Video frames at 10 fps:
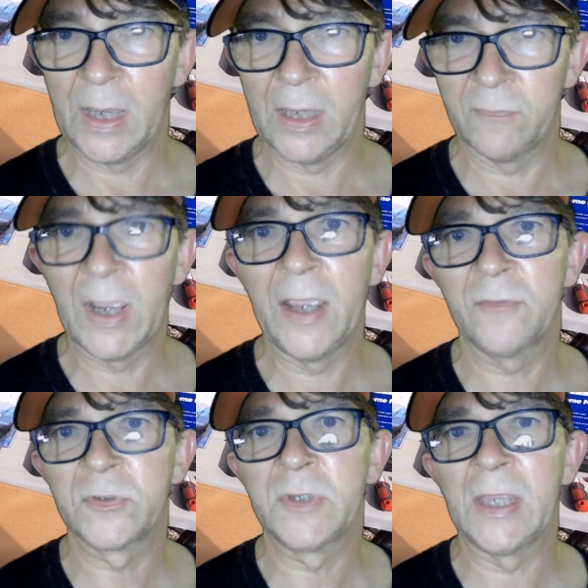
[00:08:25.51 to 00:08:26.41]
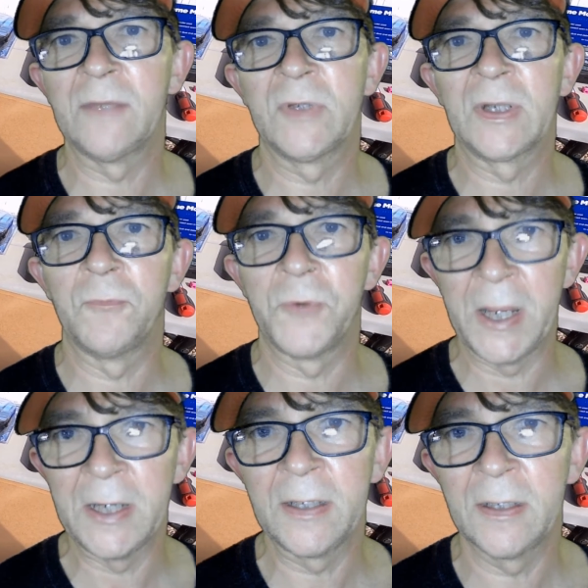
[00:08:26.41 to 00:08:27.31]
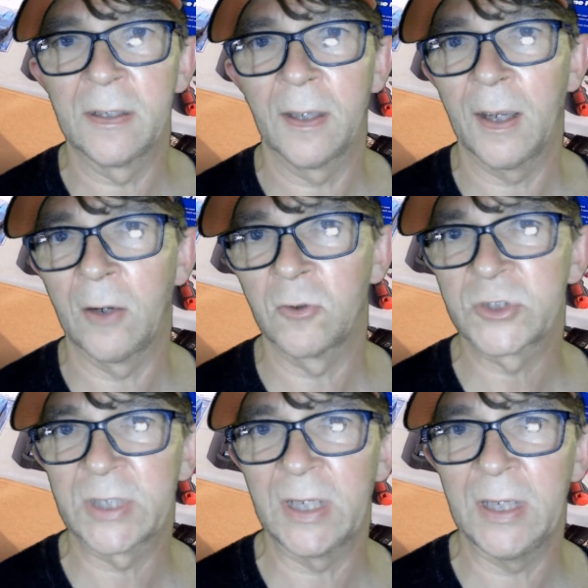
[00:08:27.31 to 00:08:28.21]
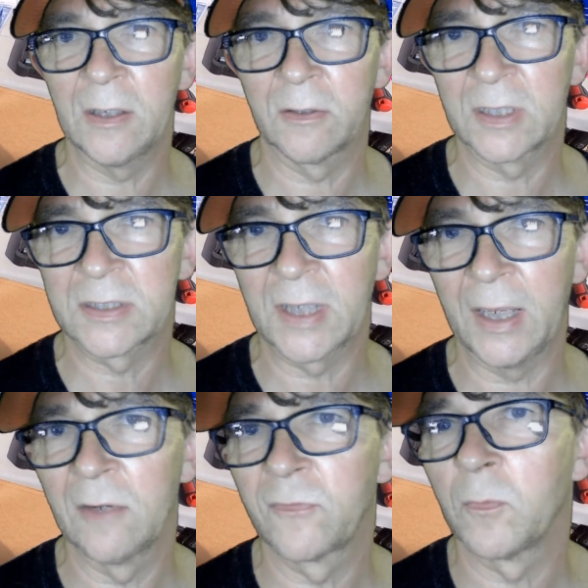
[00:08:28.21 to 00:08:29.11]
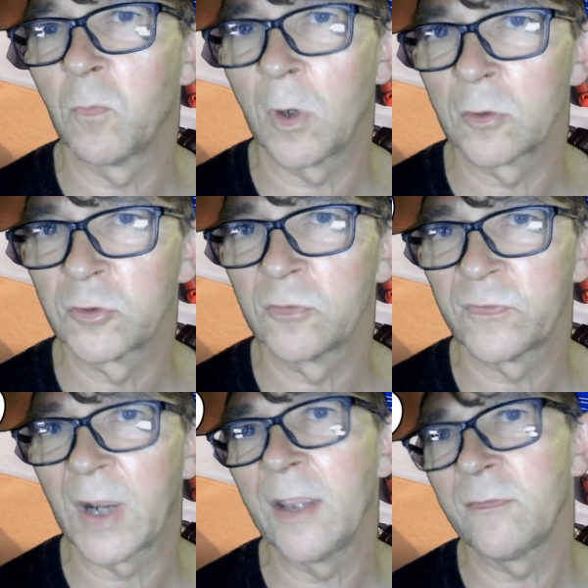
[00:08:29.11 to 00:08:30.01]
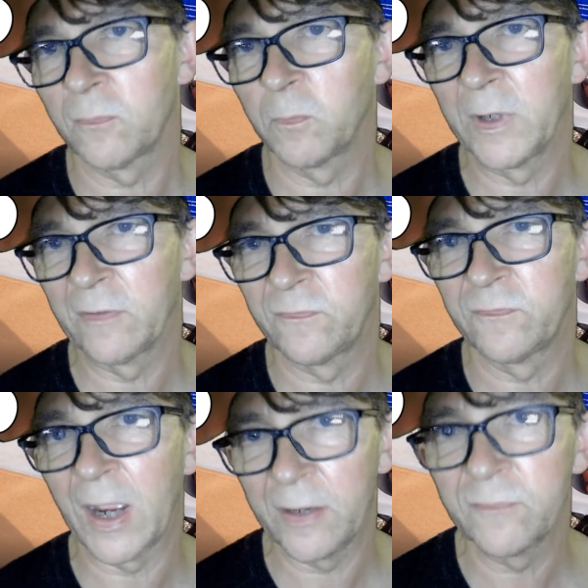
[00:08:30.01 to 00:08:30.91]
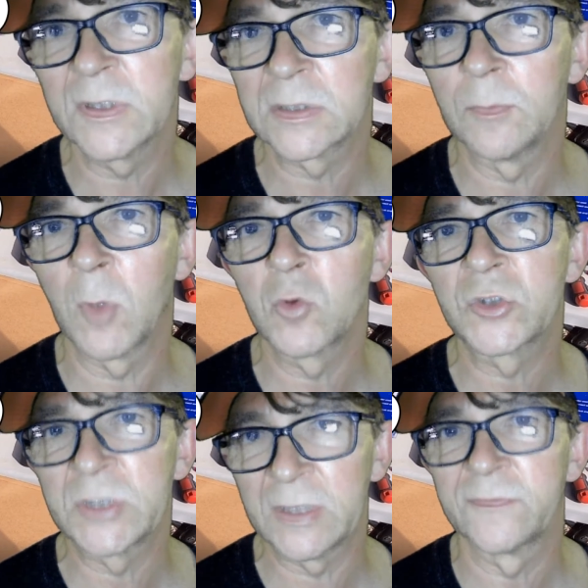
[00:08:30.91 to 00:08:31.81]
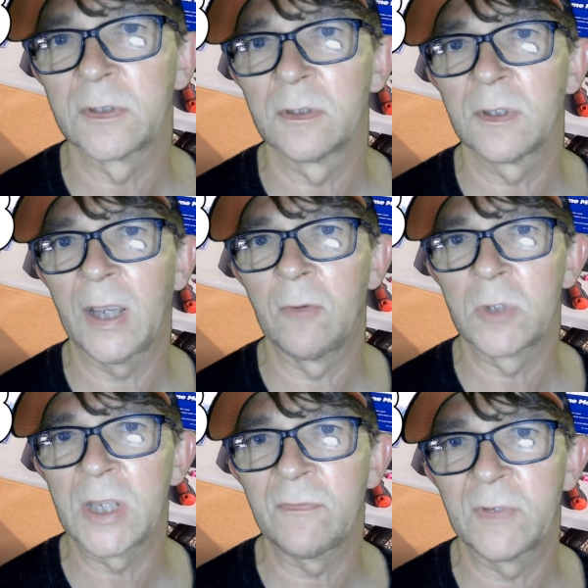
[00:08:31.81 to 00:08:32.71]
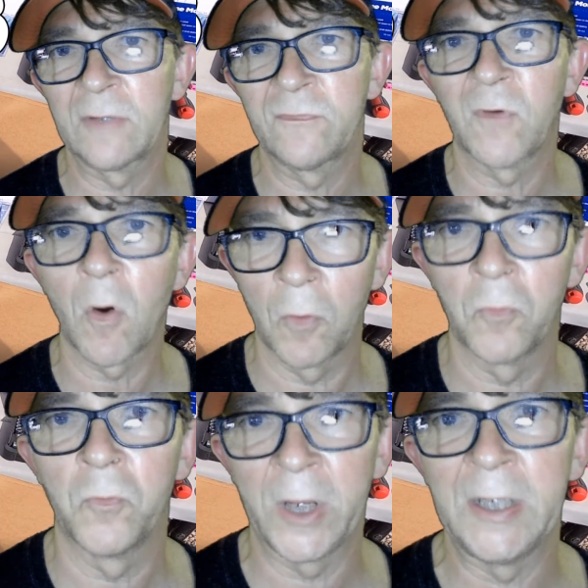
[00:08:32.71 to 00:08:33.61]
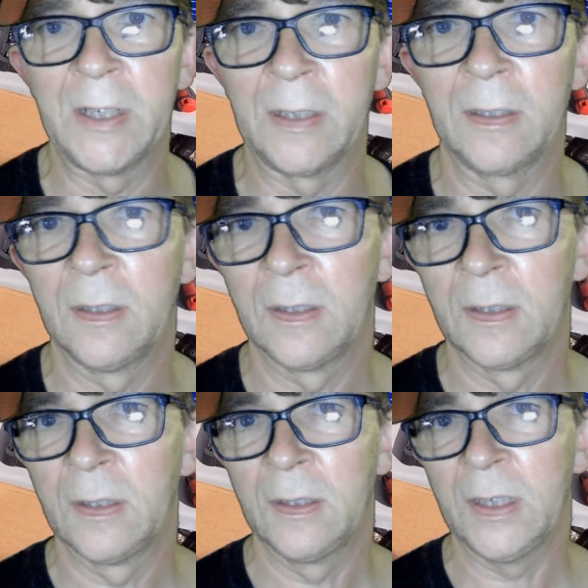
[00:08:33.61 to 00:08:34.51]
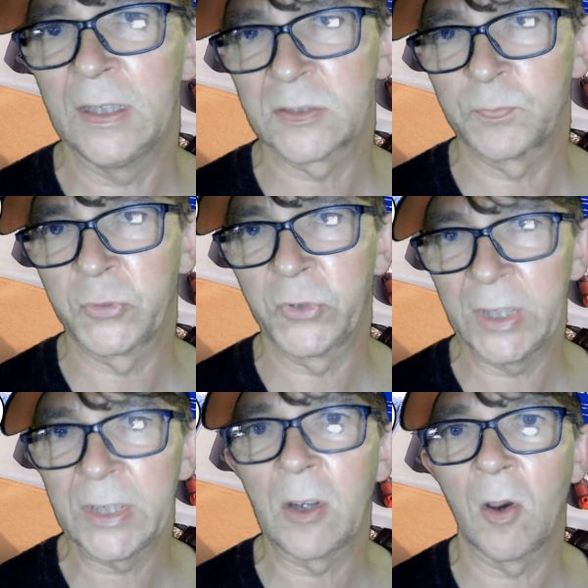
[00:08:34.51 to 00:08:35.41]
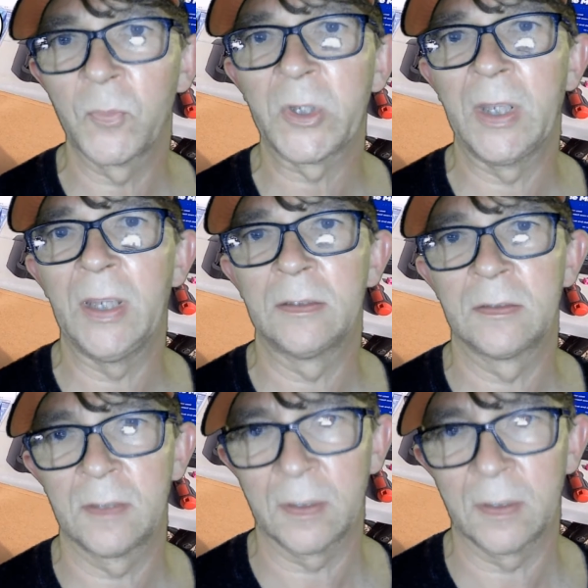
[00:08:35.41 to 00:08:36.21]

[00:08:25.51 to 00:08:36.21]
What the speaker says: If I have to give it a rating, I would say on a scale from 1 to 5, where 5 is the most difficult, I would give it a 4 rating. It's pretty complicated.